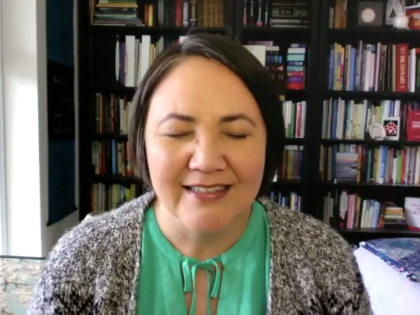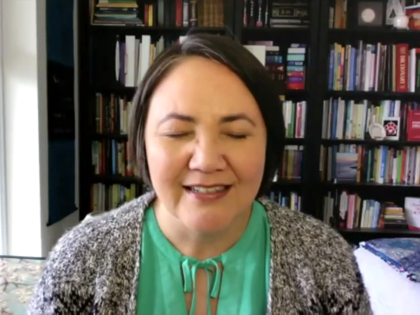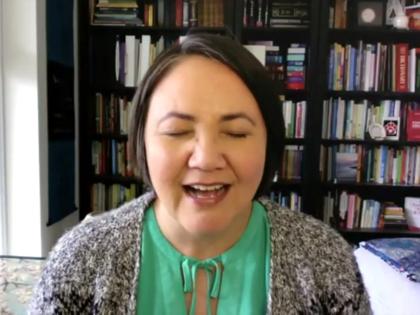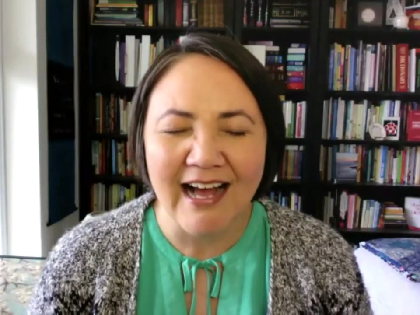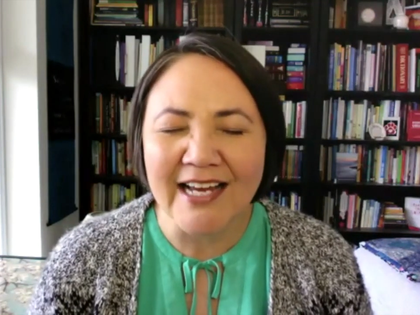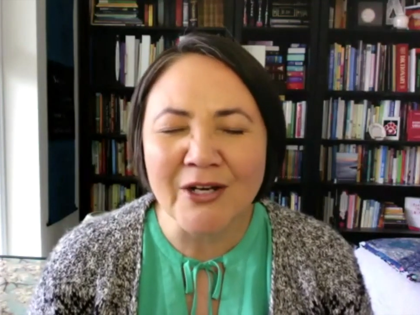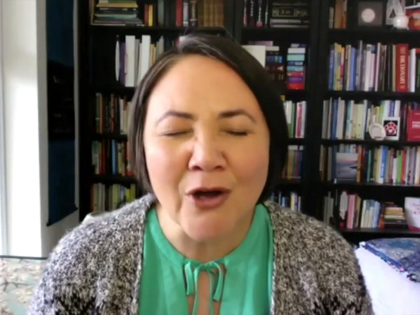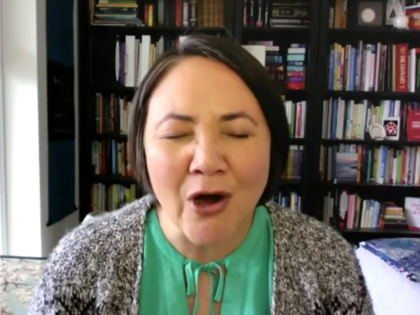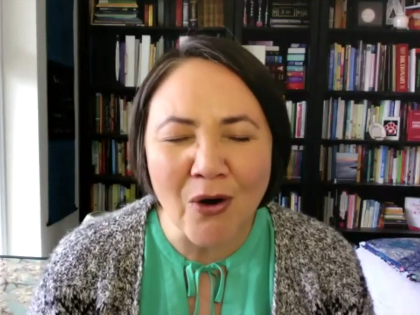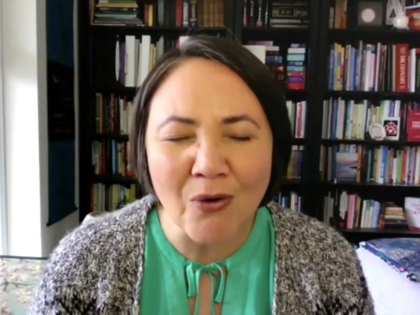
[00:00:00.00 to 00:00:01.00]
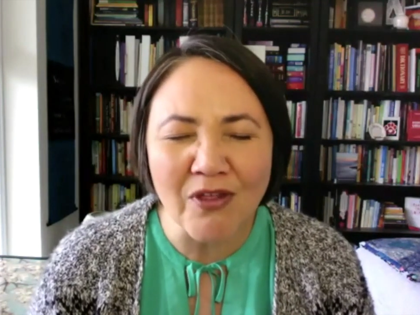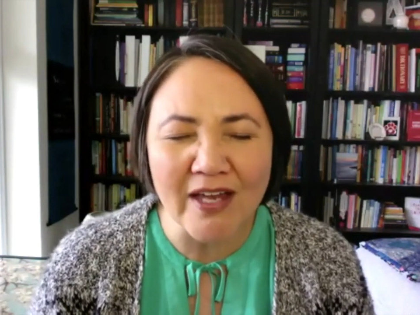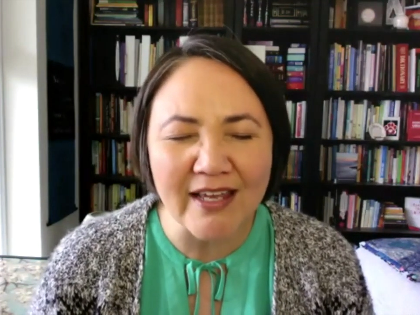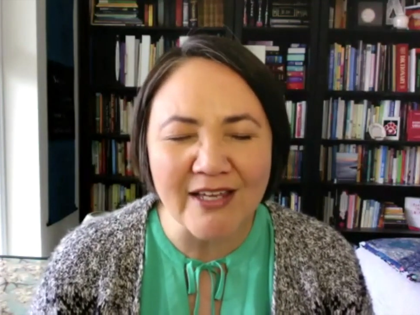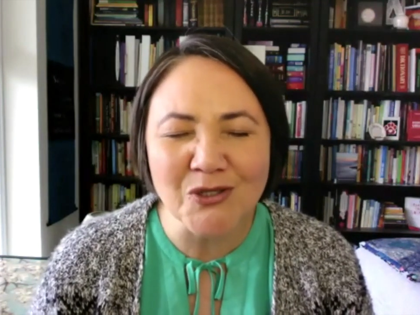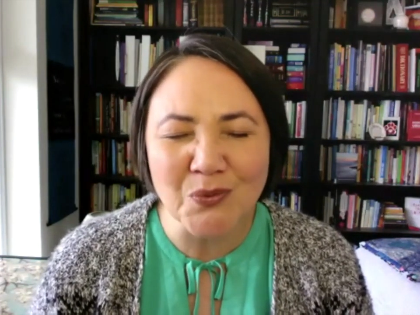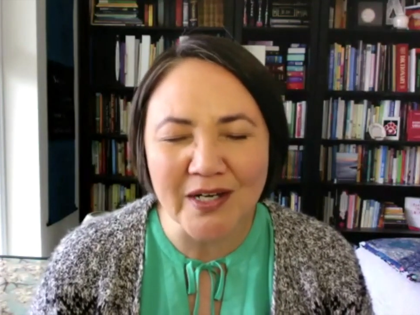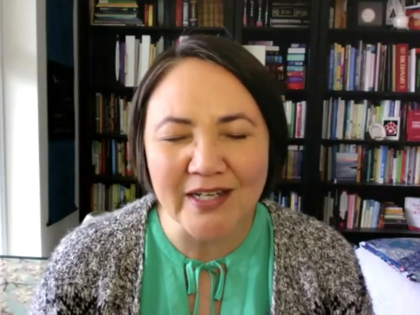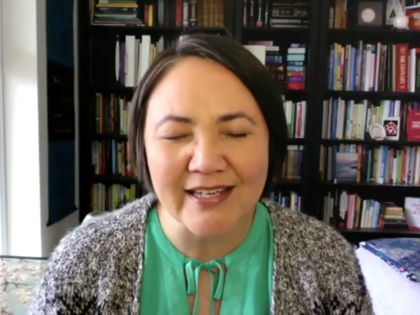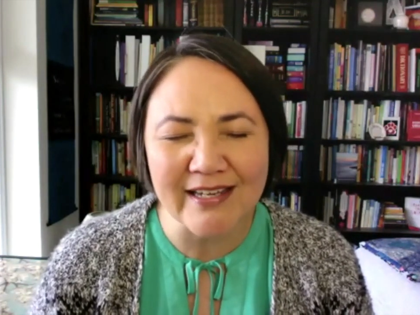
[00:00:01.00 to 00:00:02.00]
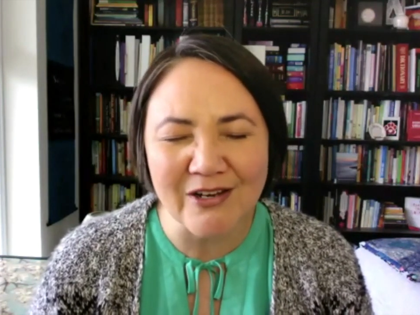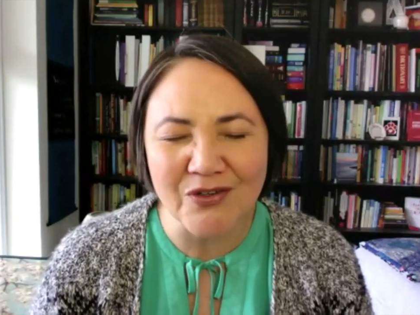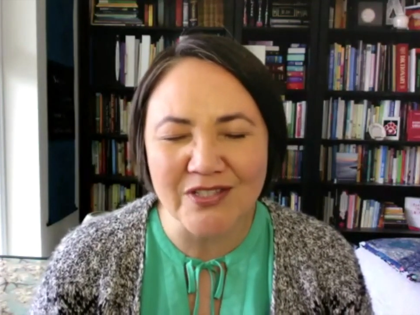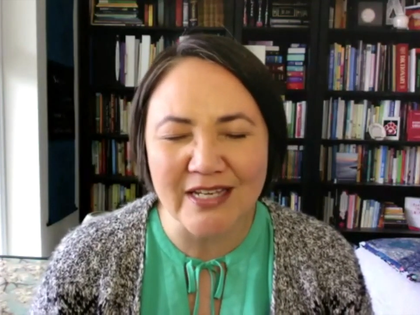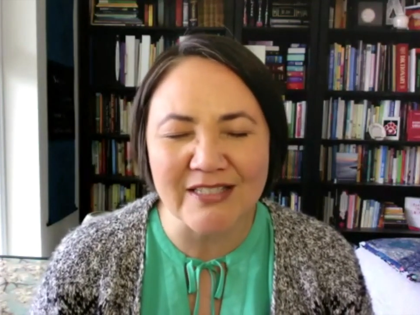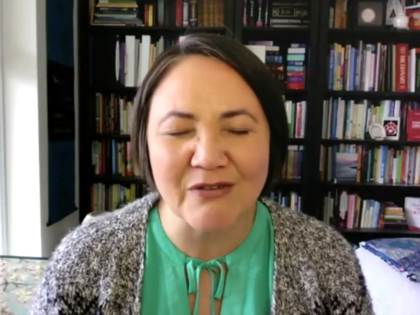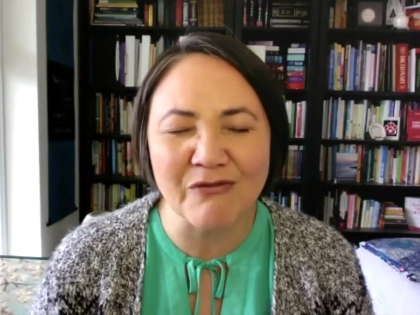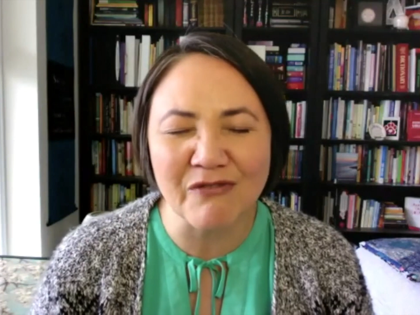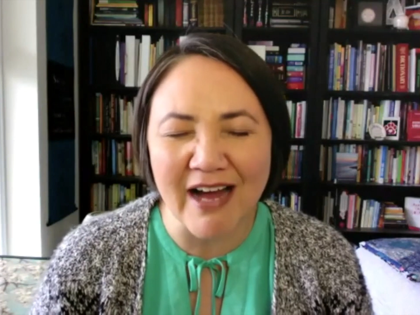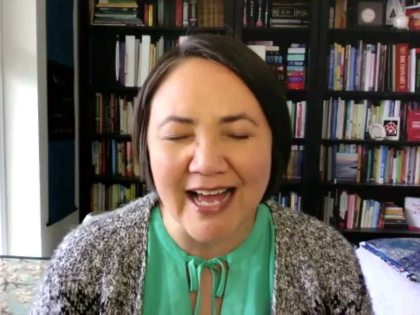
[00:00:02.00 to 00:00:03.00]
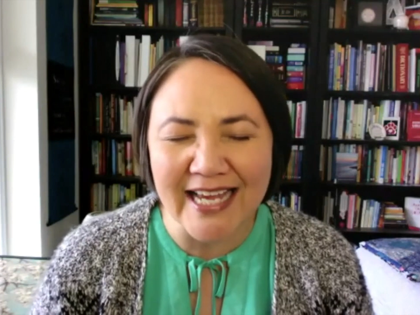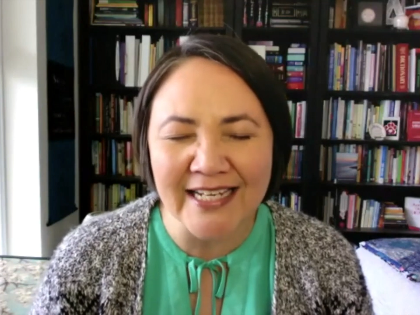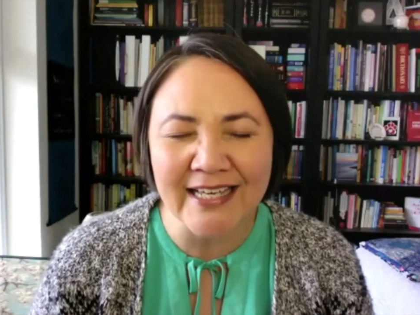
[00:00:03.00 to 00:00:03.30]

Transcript: I know that each one here is a divine